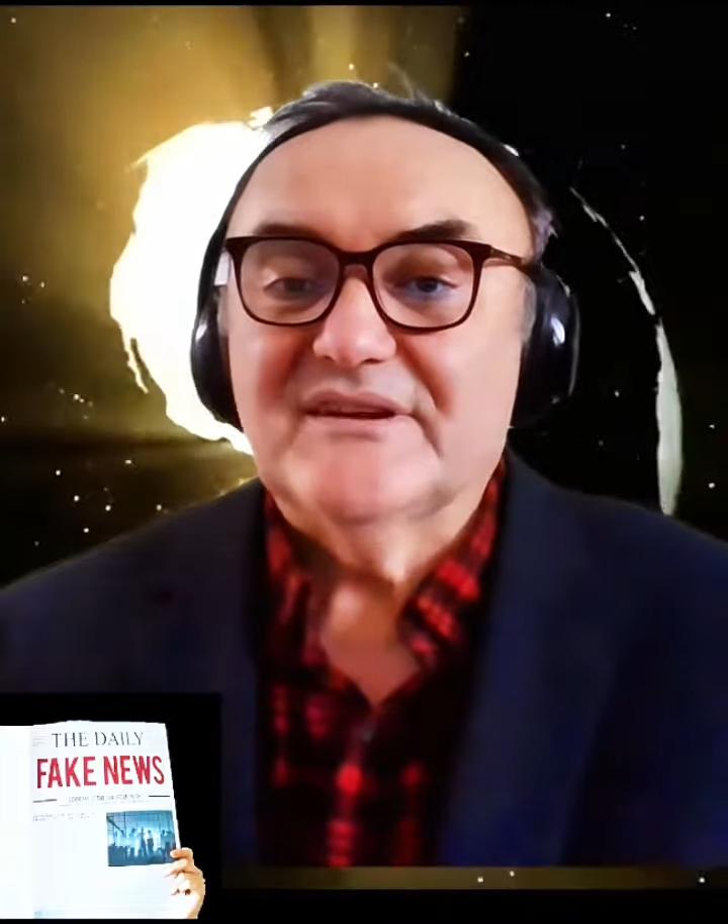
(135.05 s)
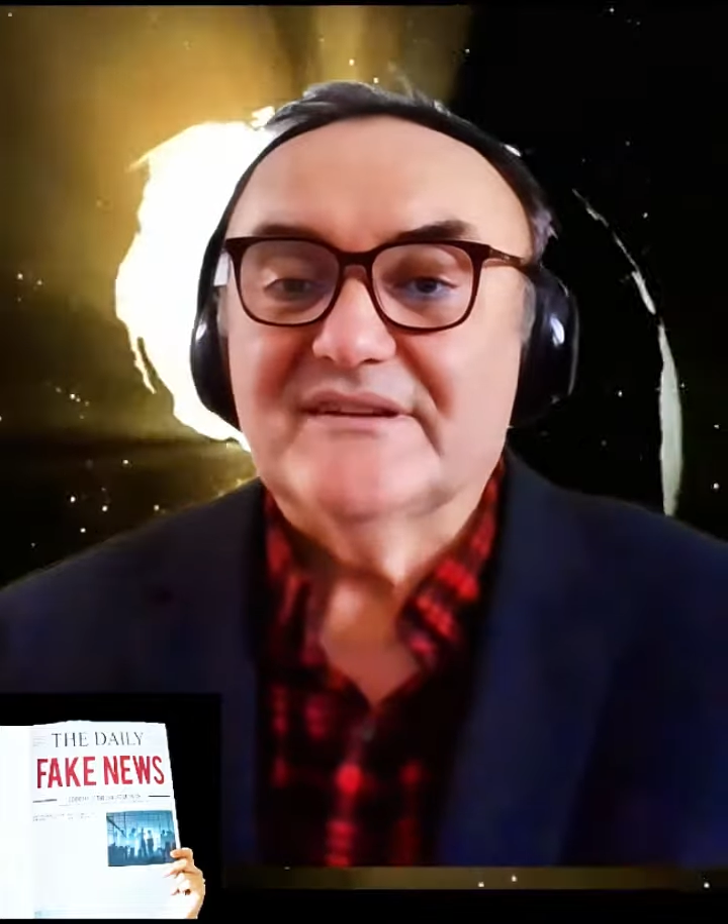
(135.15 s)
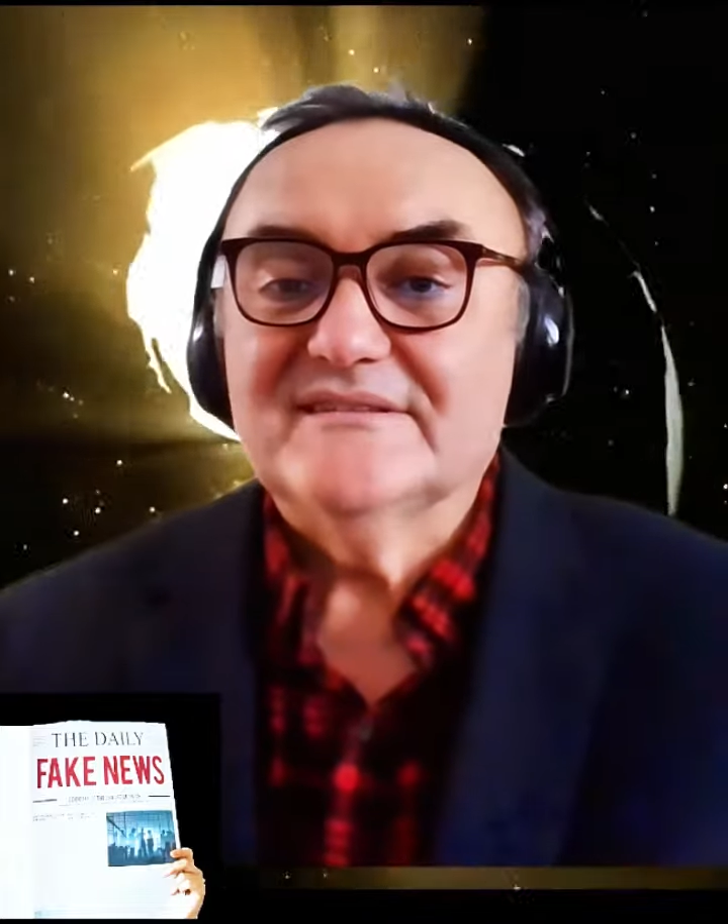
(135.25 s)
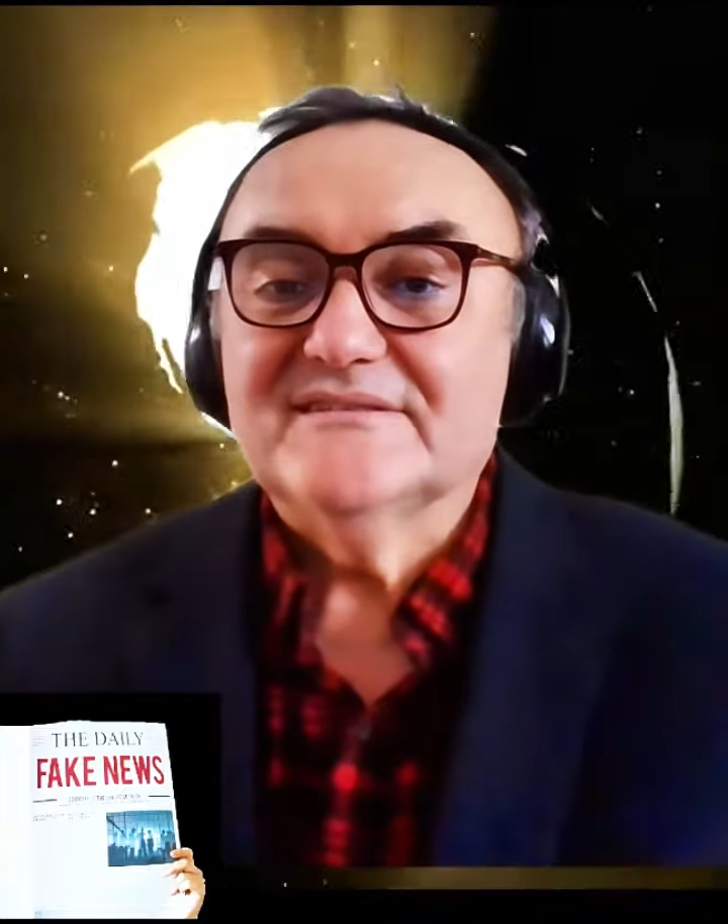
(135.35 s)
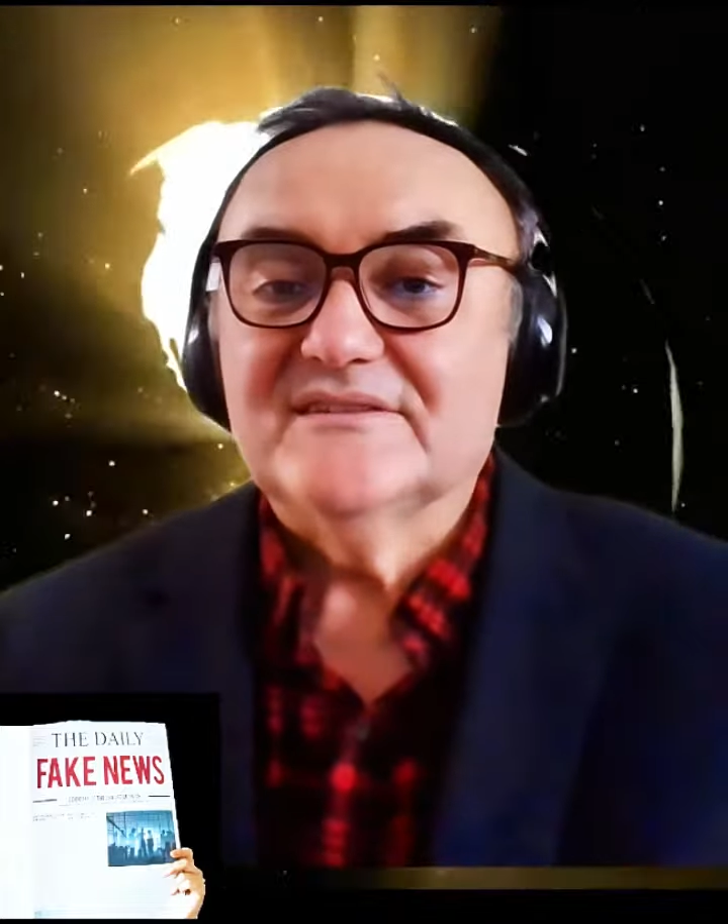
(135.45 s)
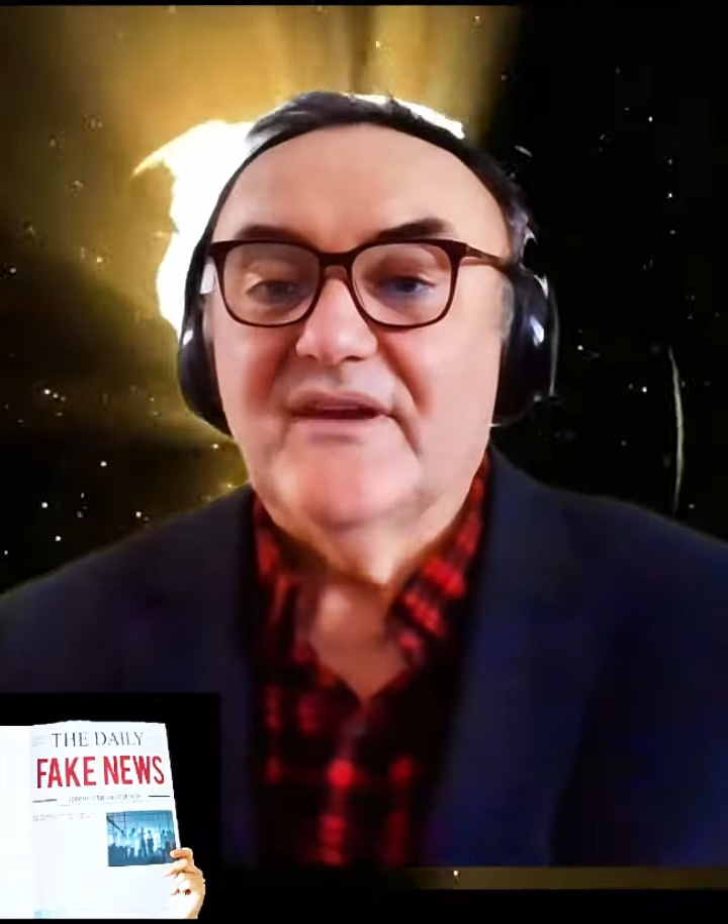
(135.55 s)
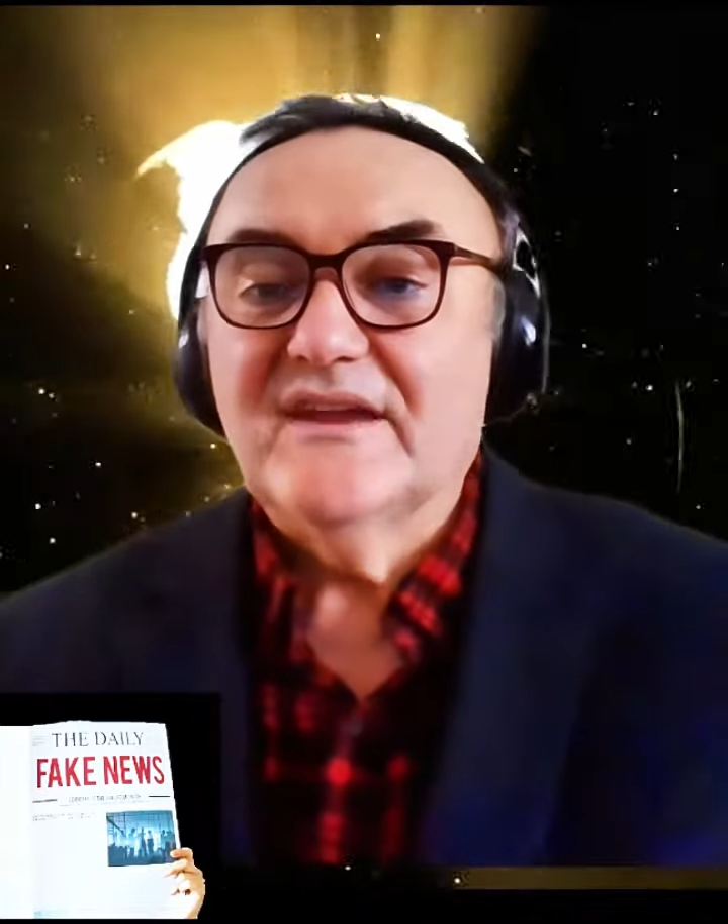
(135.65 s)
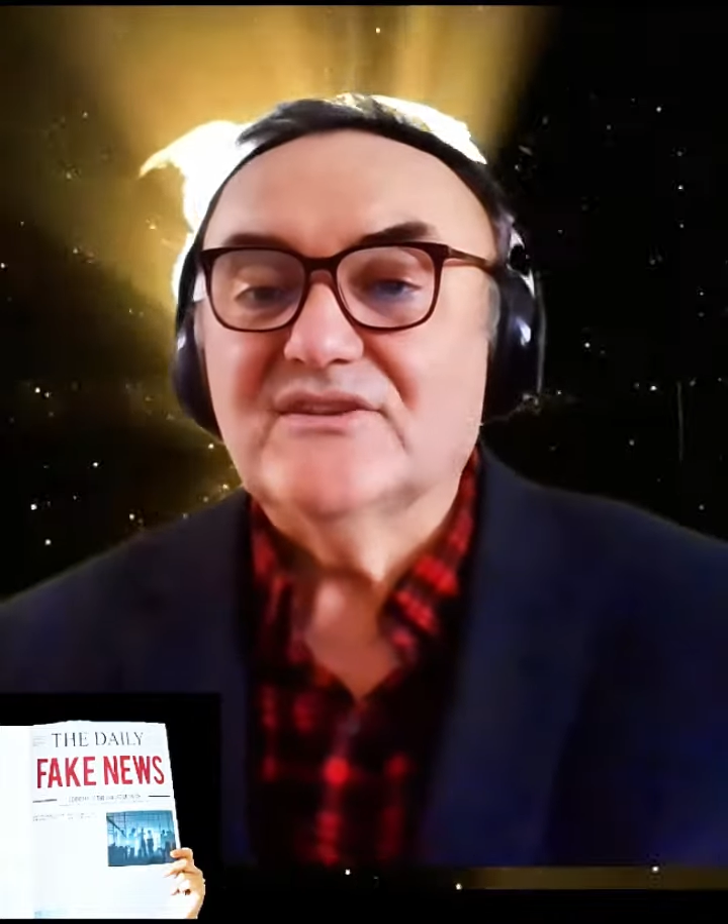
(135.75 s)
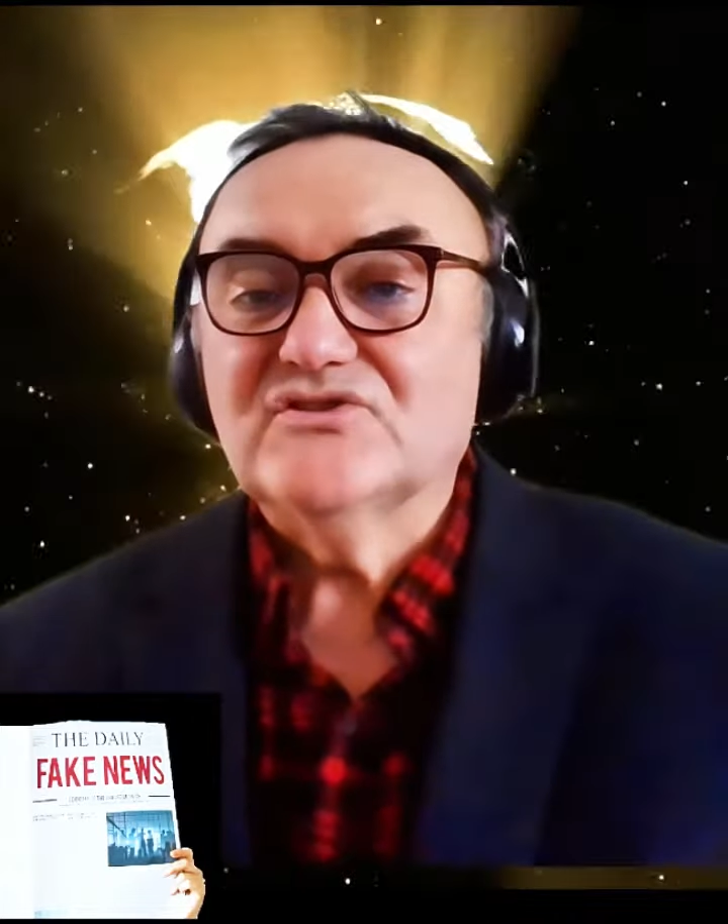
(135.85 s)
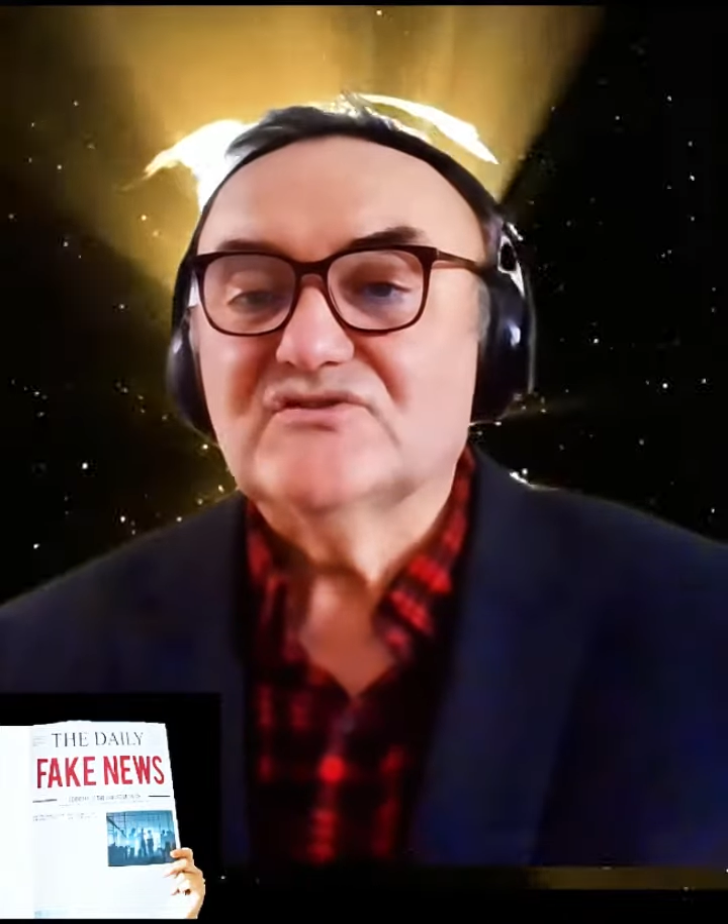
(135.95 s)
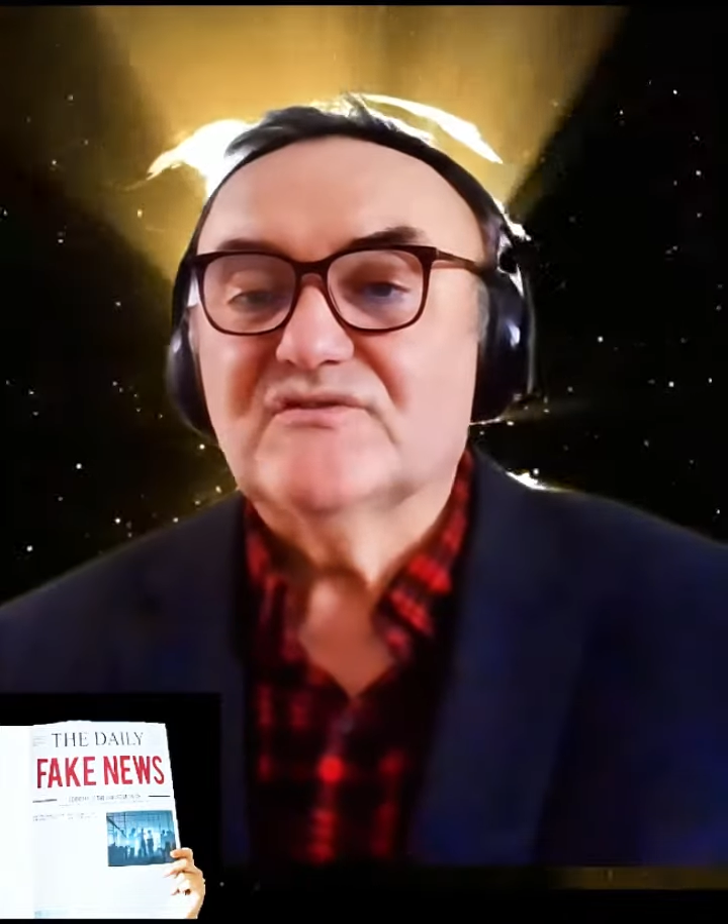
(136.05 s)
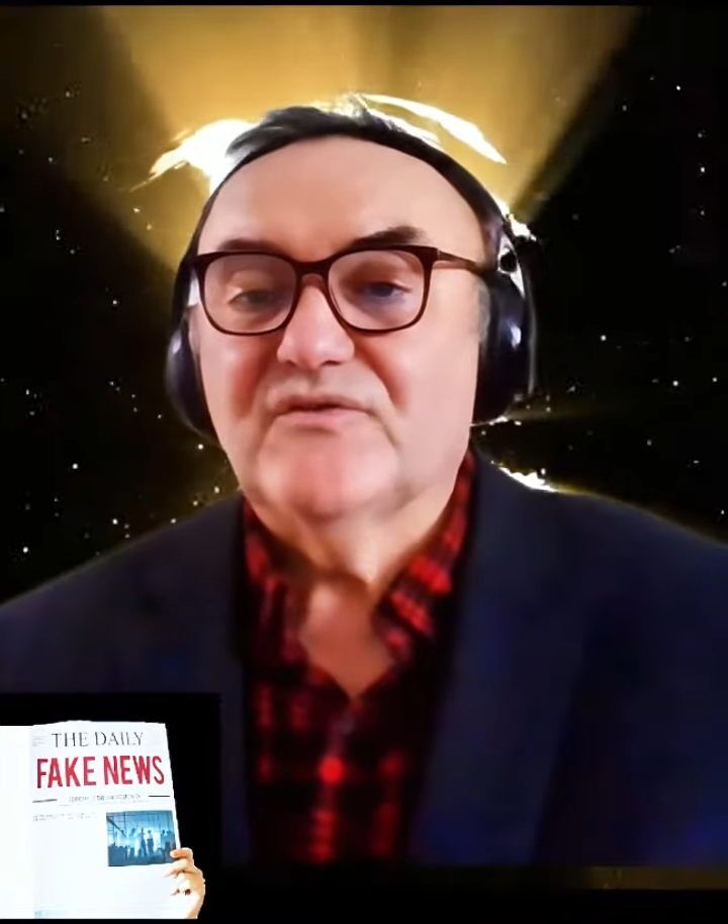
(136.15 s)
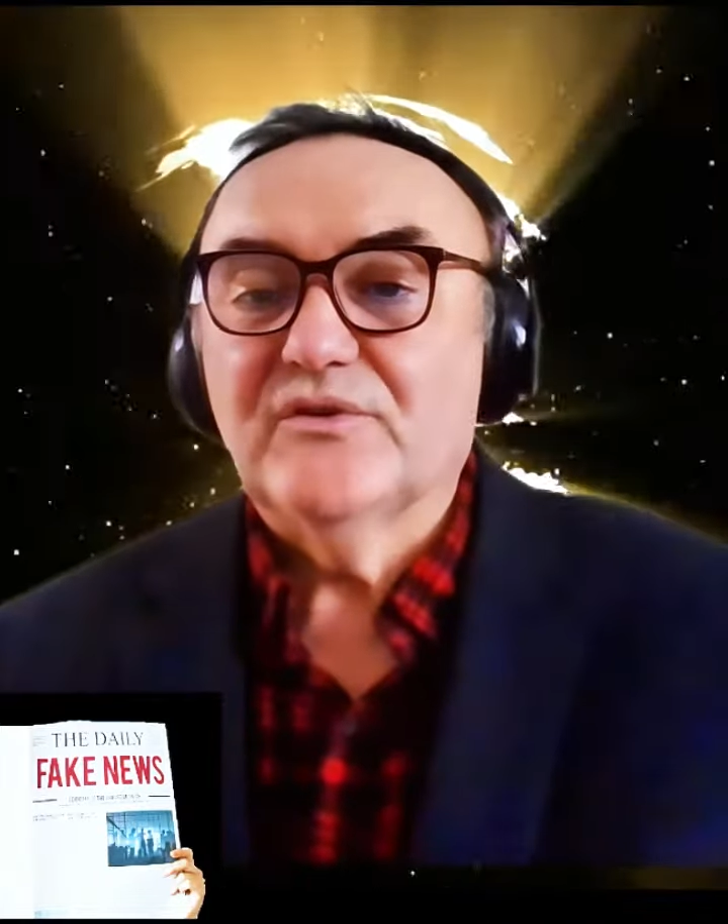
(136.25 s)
threatened revenge